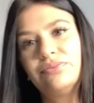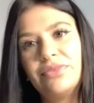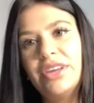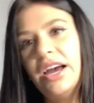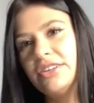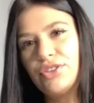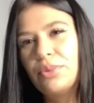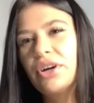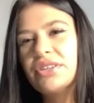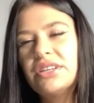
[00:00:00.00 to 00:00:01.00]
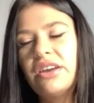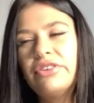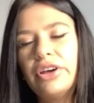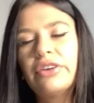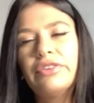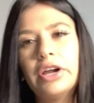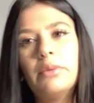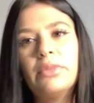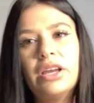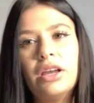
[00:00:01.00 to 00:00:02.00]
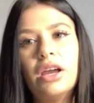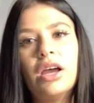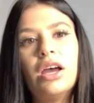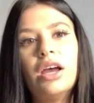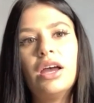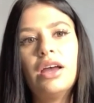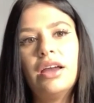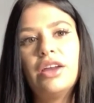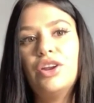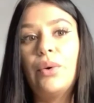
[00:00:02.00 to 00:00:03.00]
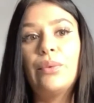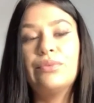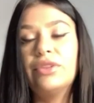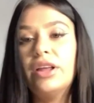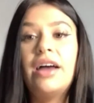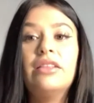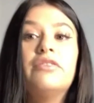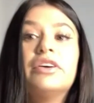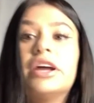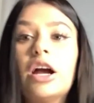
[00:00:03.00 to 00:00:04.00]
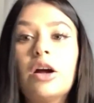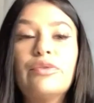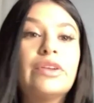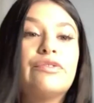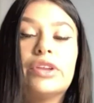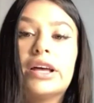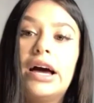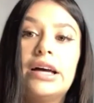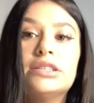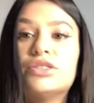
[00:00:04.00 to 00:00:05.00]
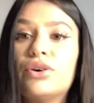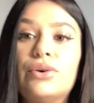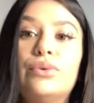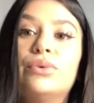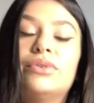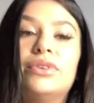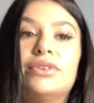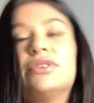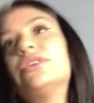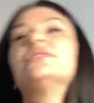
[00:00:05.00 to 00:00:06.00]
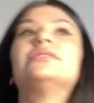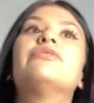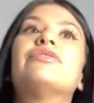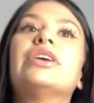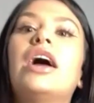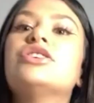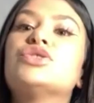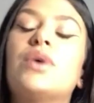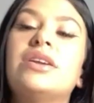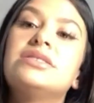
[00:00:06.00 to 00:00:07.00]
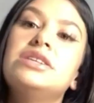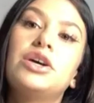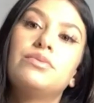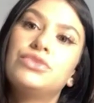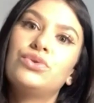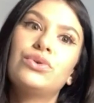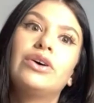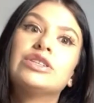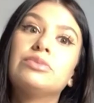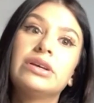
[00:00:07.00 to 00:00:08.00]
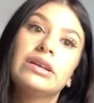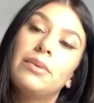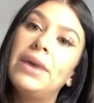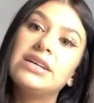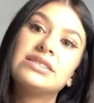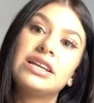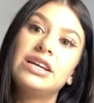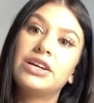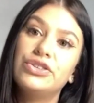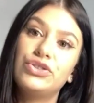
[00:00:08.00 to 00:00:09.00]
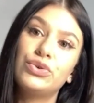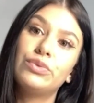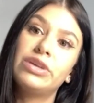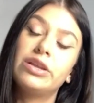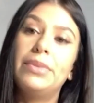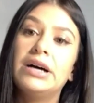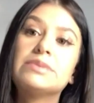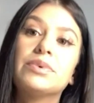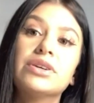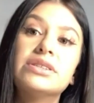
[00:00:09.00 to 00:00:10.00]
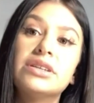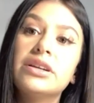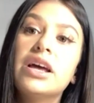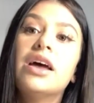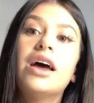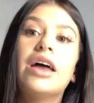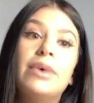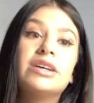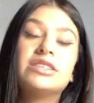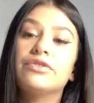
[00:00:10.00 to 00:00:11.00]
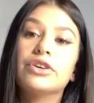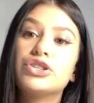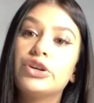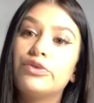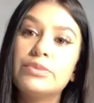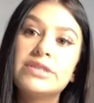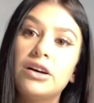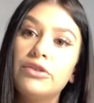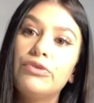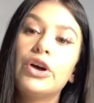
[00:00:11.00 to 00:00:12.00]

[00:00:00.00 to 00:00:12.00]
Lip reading: yeah, so personally, I feel like for him, he, I love and care for the guy. So there's definitely, I just want to see him do ultimately the best that he can do and be the best person and the best version of himself.